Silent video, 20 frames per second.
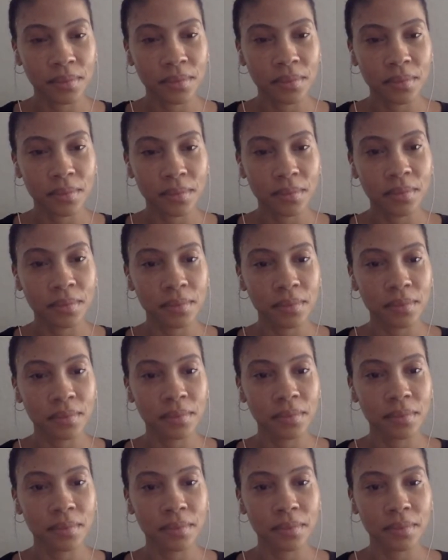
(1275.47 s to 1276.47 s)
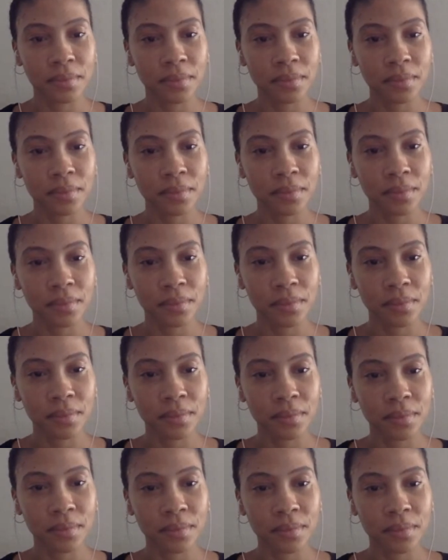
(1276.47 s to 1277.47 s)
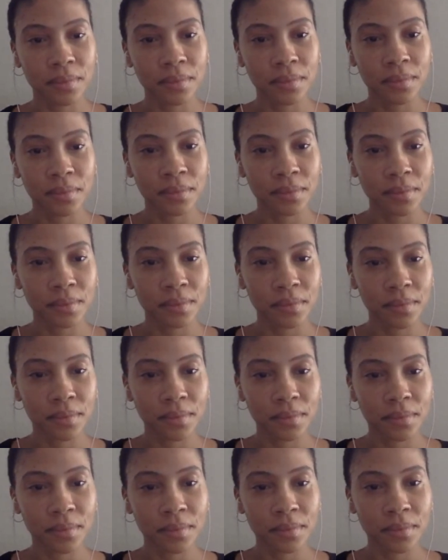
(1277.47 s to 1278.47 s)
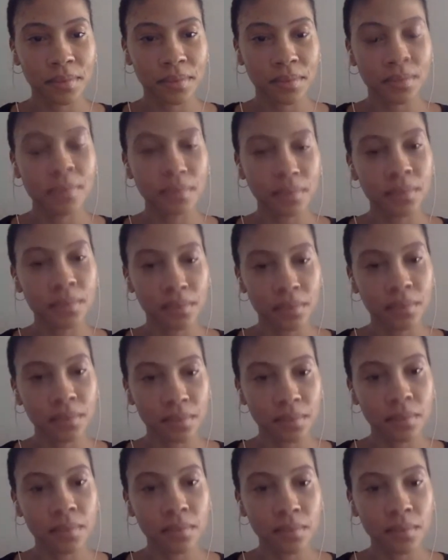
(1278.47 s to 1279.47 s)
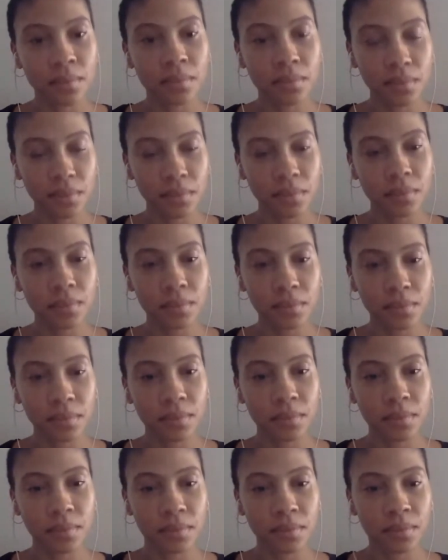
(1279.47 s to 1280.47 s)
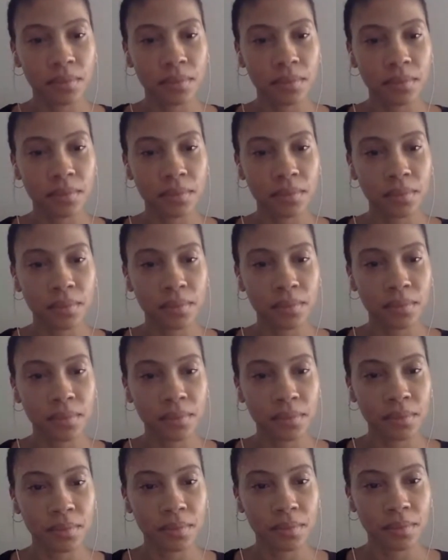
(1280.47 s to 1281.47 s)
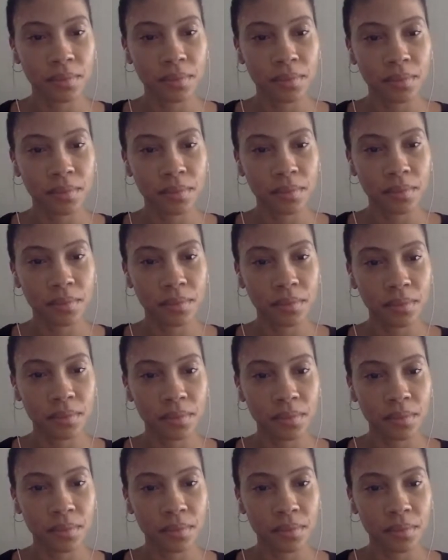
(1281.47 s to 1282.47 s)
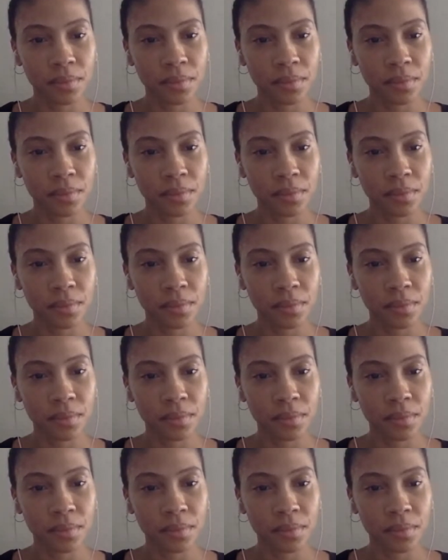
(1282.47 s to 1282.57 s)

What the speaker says: No words are spoken by the person on screen.